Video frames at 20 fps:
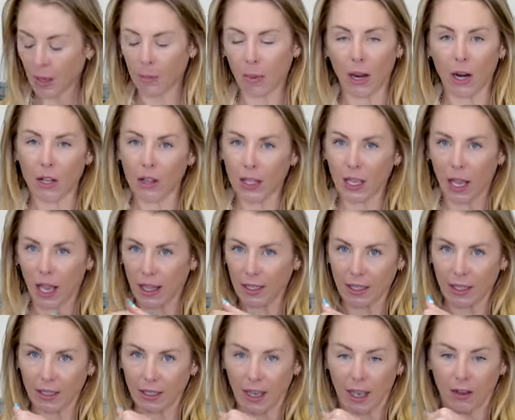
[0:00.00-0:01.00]
Apparently I
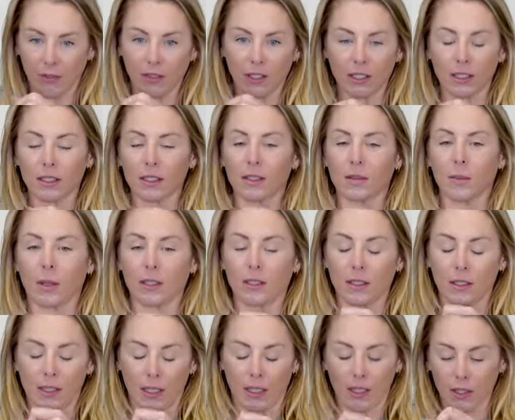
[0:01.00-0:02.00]
need caffeine just as much
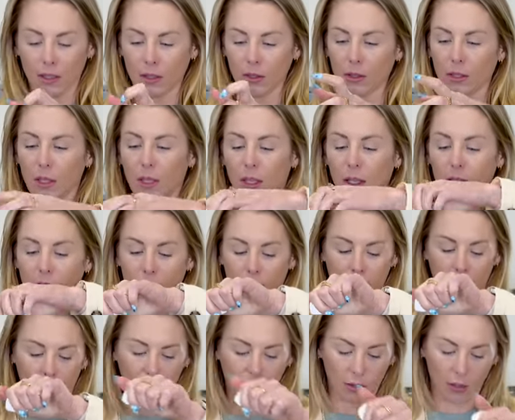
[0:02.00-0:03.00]
as they do.
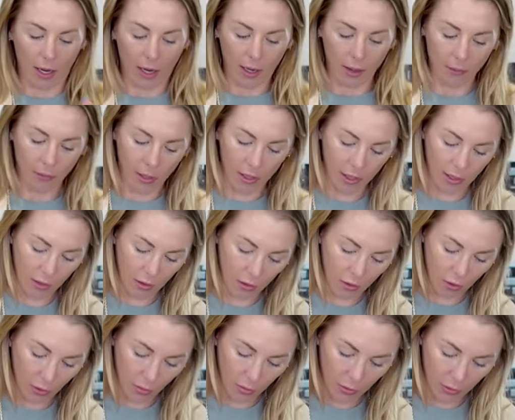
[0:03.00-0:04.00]
So I'm making
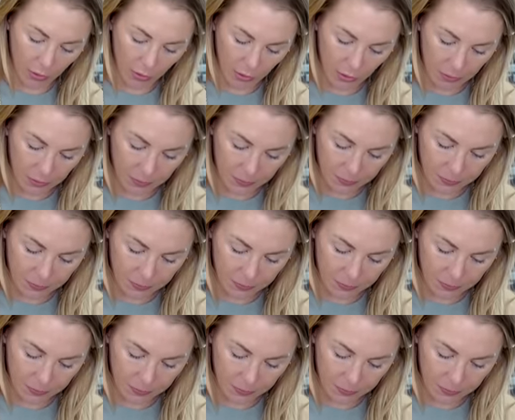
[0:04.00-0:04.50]
cold brew.